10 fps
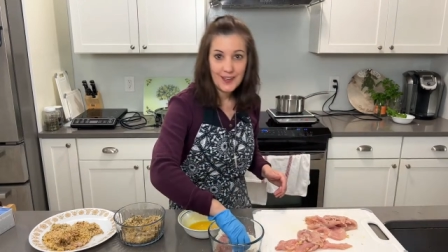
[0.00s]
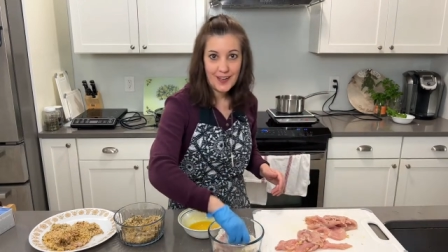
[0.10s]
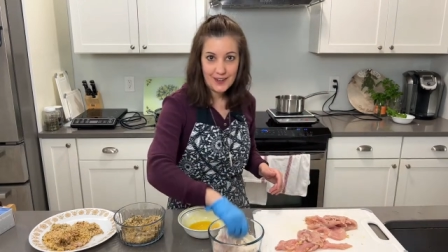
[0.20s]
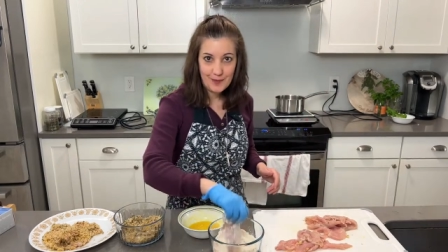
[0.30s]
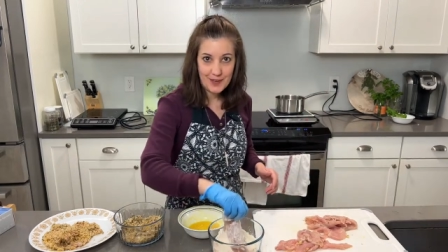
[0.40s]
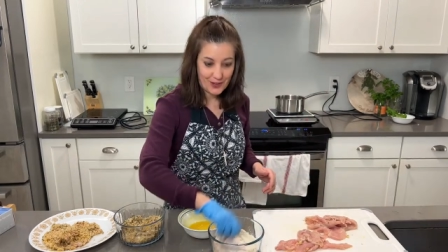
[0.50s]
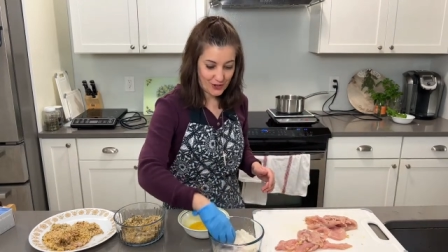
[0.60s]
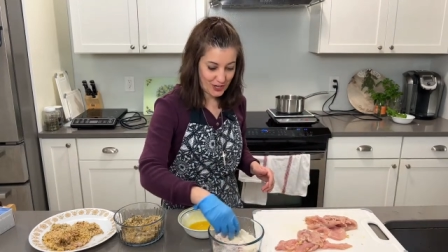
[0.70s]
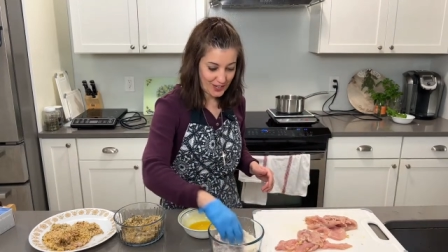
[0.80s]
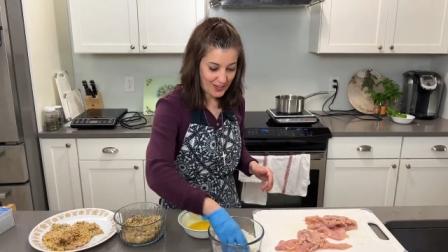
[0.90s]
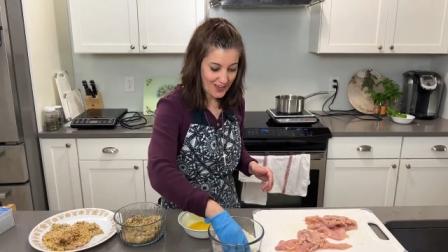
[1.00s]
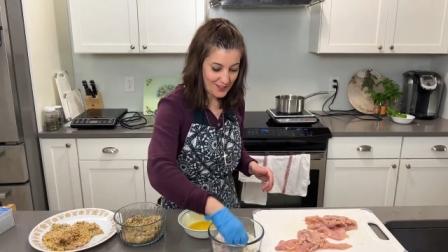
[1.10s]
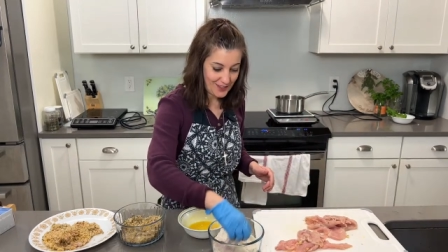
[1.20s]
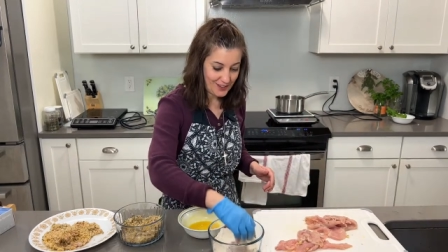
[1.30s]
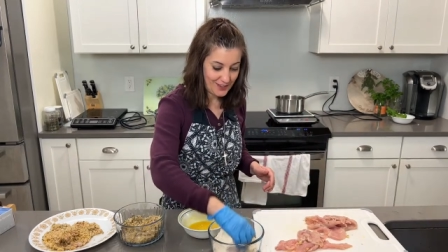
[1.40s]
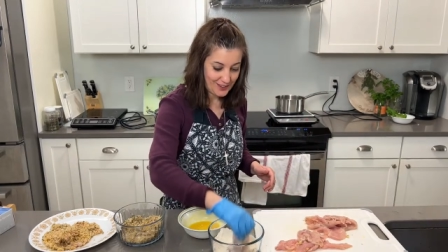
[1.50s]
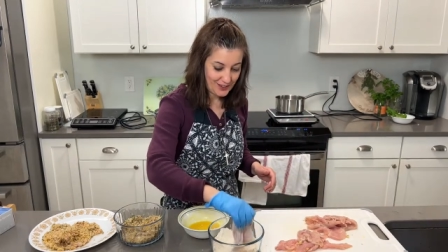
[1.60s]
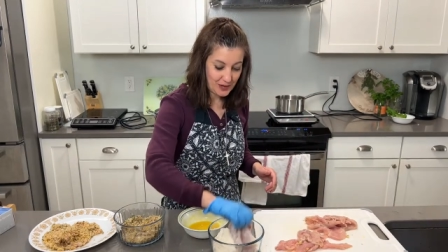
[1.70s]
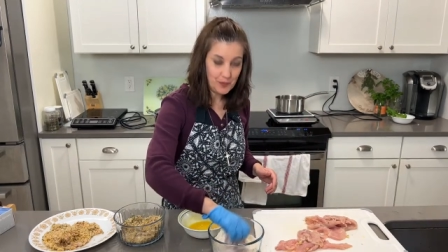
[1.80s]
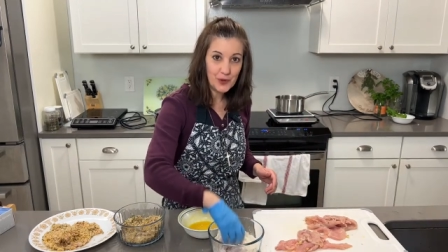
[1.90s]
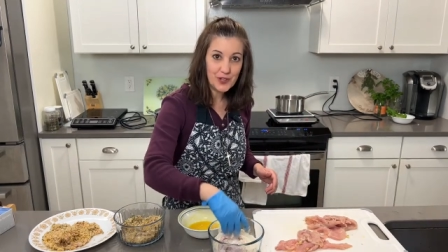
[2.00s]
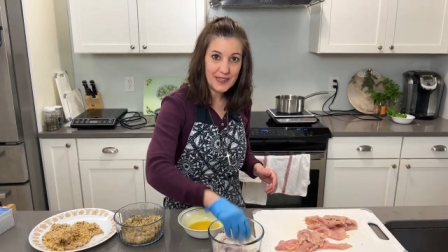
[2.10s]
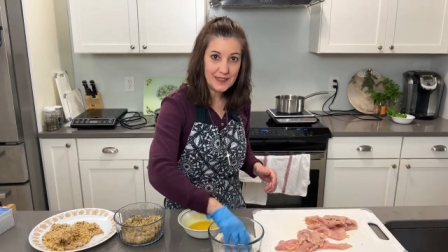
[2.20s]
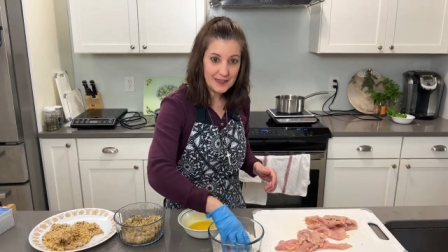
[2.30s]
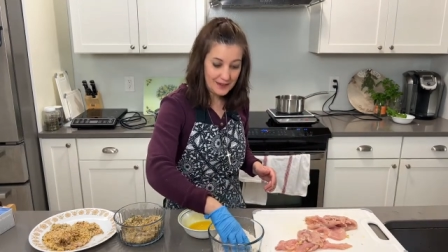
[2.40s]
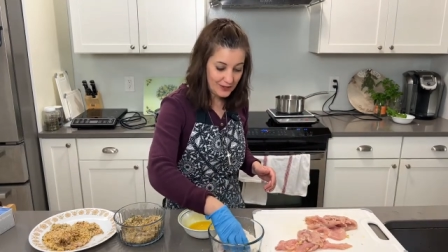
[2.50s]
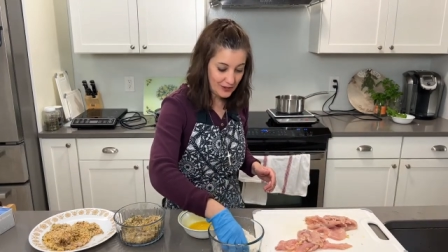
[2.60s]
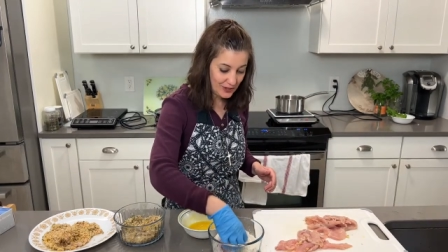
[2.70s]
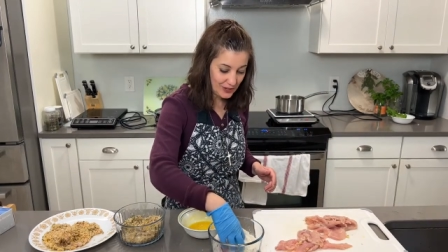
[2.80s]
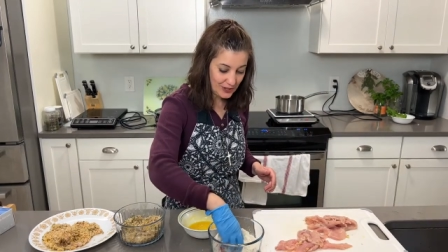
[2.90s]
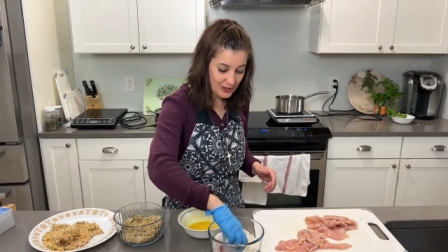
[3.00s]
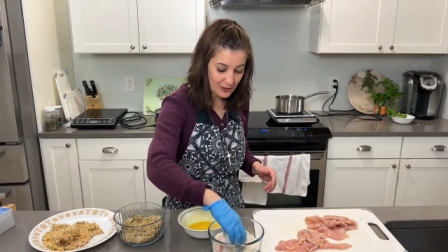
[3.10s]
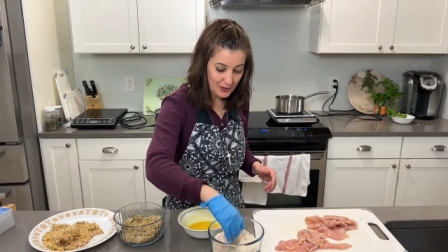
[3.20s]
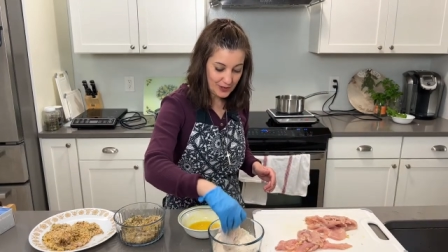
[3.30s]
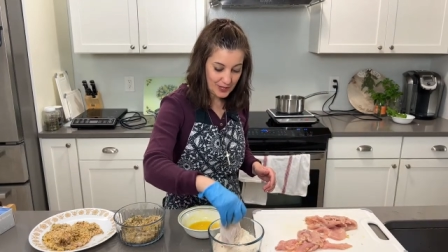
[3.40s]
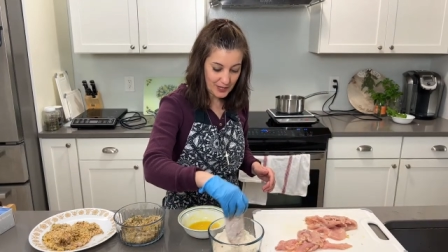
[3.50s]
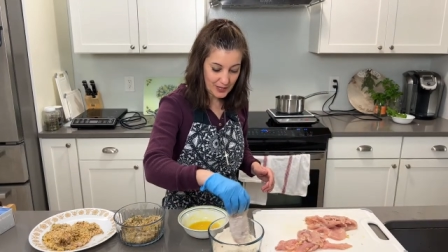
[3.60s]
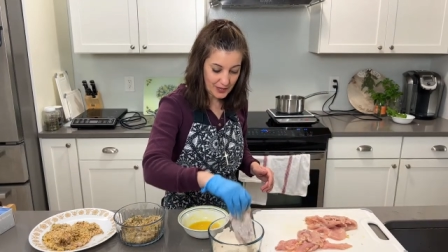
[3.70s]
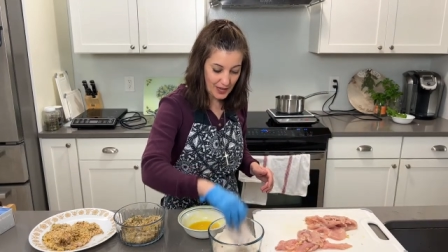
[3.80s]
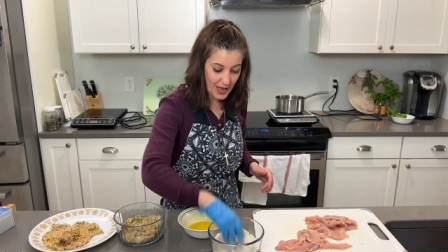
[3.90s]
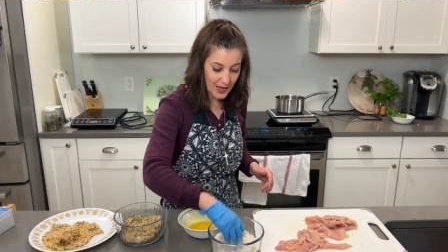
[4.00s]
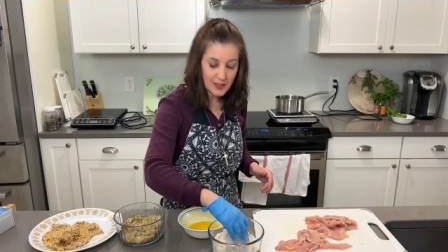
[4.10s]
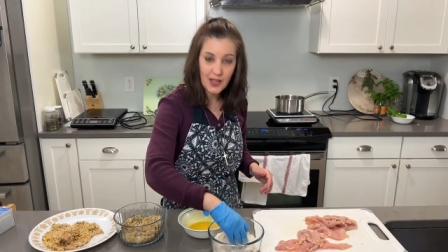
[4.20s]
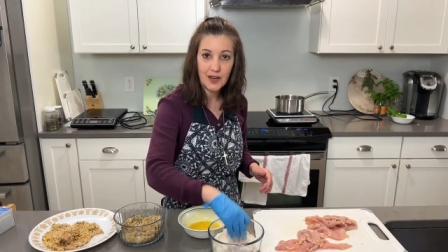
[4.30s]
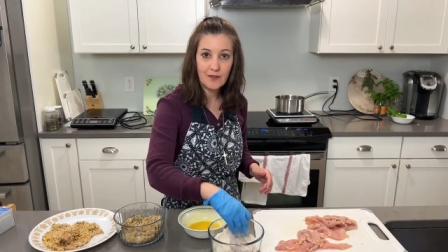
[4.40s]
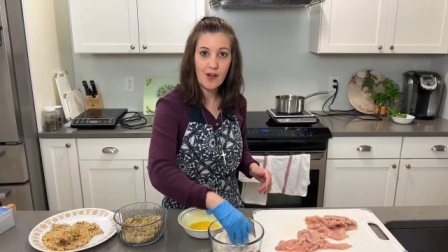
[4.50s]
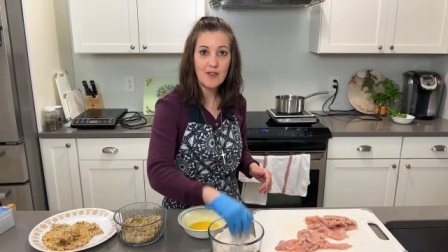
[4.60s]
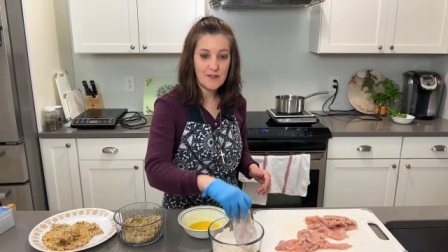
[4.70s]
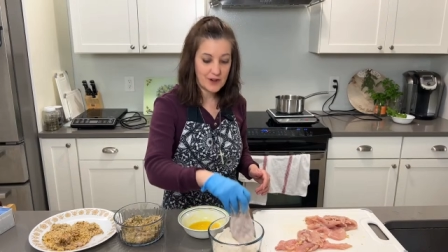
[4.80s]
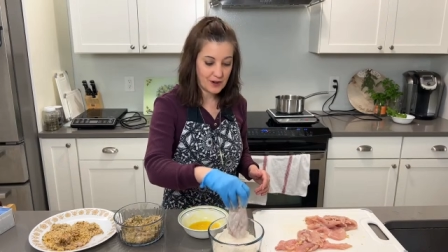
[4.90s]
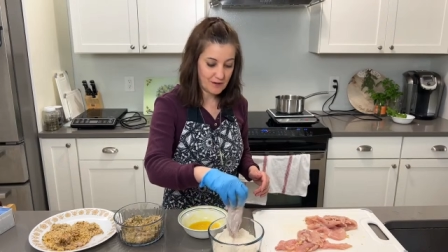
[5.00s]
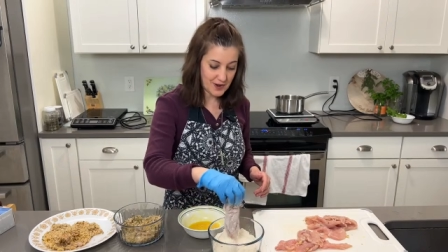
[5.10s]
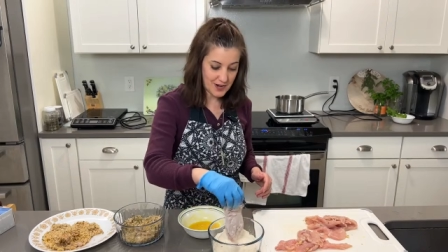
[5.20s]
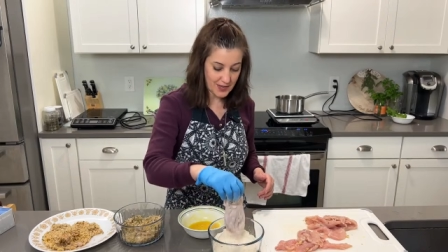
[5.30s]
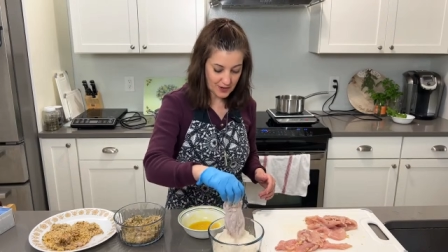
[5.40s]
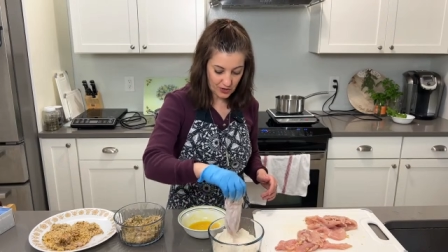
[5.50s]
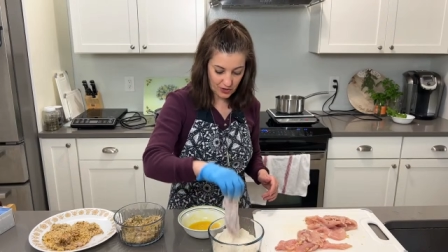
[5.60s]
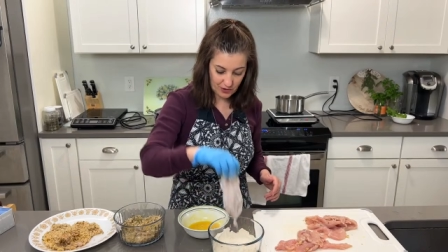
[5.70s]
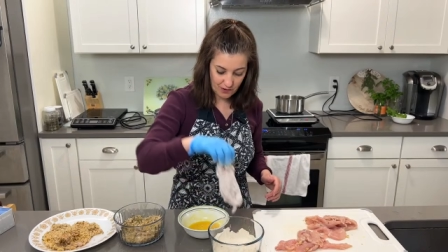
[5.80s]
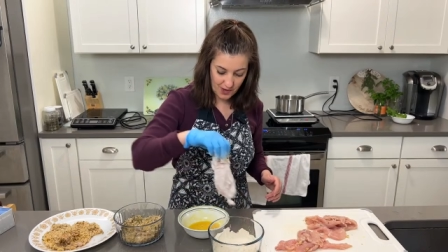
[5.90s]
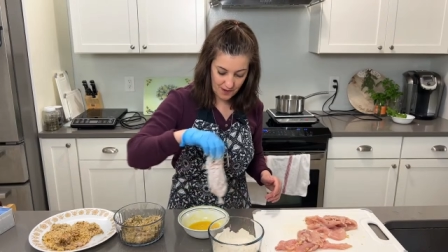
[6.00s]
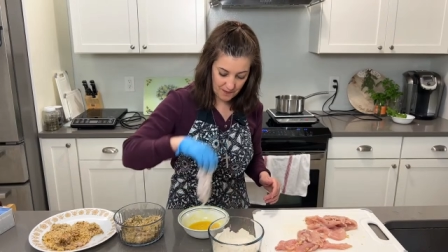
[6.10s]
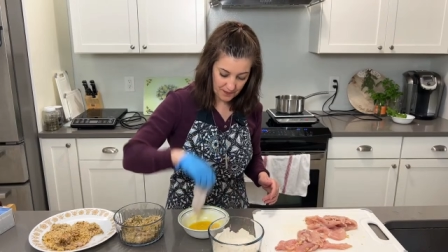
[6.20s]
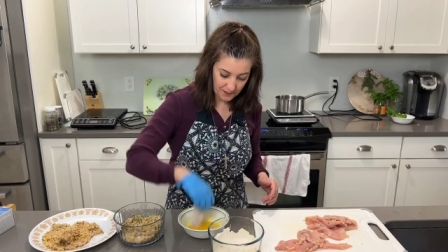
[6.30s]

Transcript: how do you make your chicken cutlets? Simple like this, or do you really add a lot of other ingredients to it?